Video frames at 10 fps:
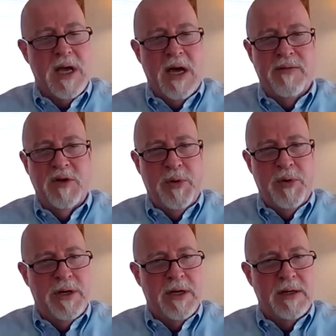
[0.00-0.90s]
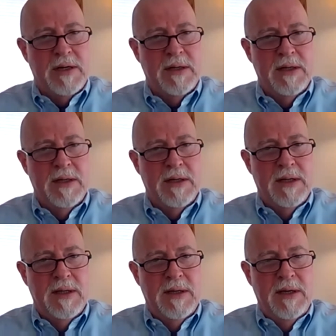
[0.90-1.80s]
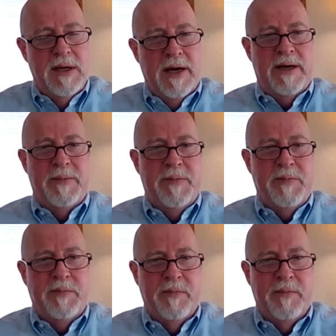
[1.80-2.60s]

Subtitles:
You have to put it in.